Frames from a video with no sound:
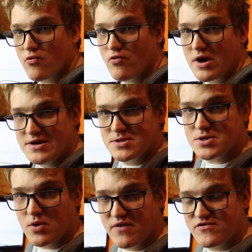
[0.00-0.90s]
Right,
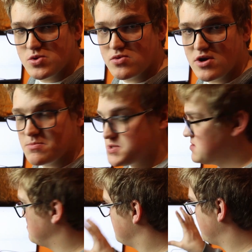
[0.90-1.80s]
so I've drawn up
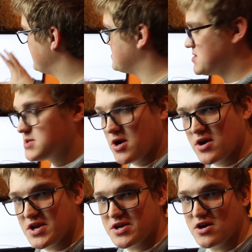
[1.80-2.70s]
some basic
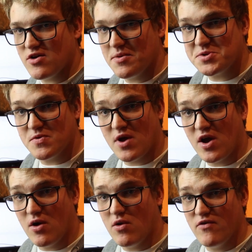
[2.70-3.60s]
circuit diagrams so we can
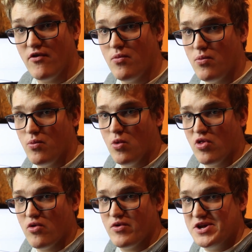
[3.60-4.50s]
go over
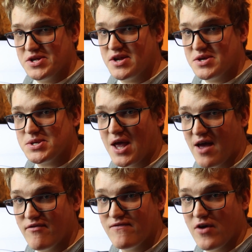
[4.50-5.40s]
what the reason is to
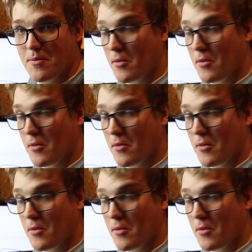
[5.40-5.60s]
have a